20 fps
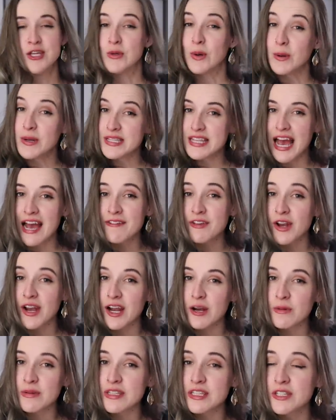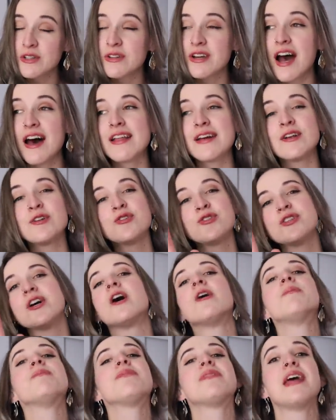you always have your hair really cute colors,
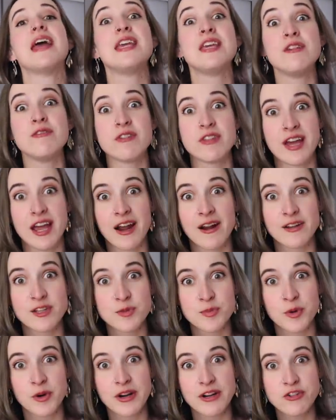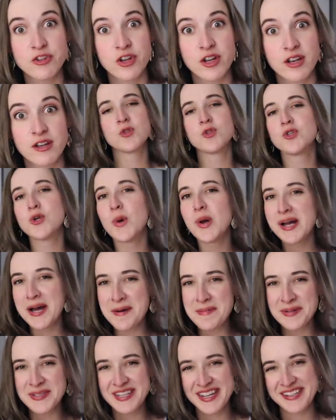so thank you for the hair inspiration. So a
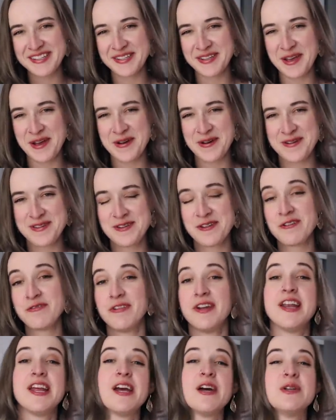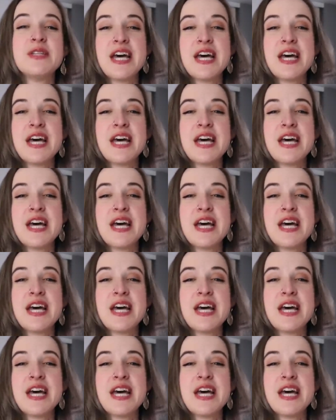couple days ago, your video